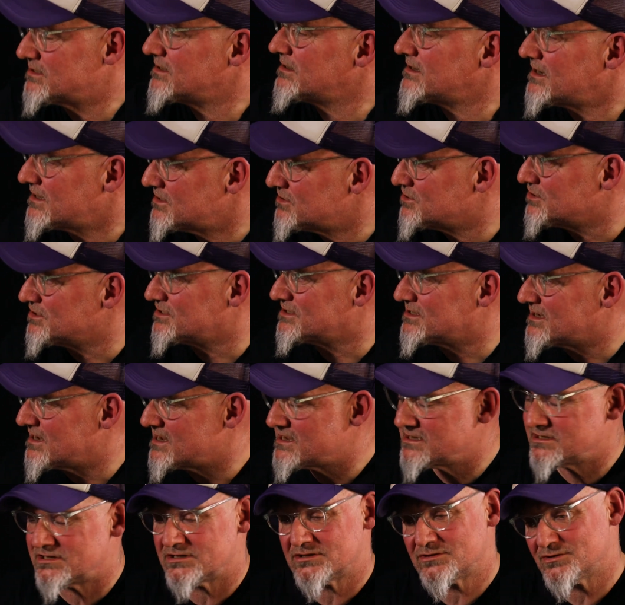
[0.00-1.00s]
And as you
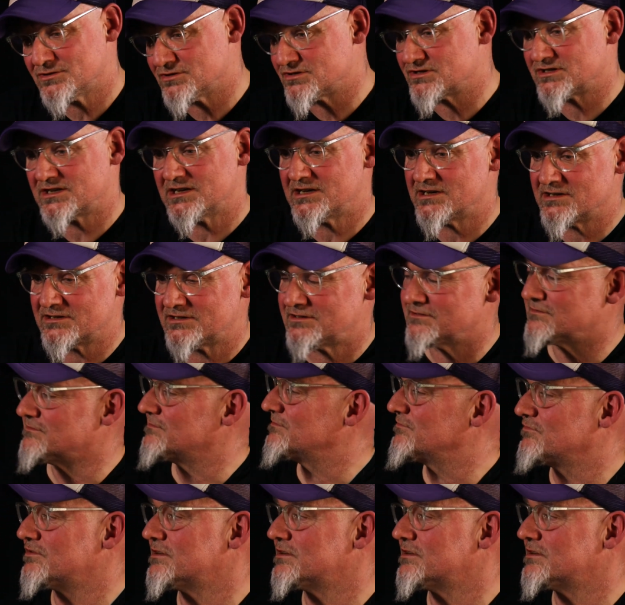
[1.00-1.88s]
said, you're not scared of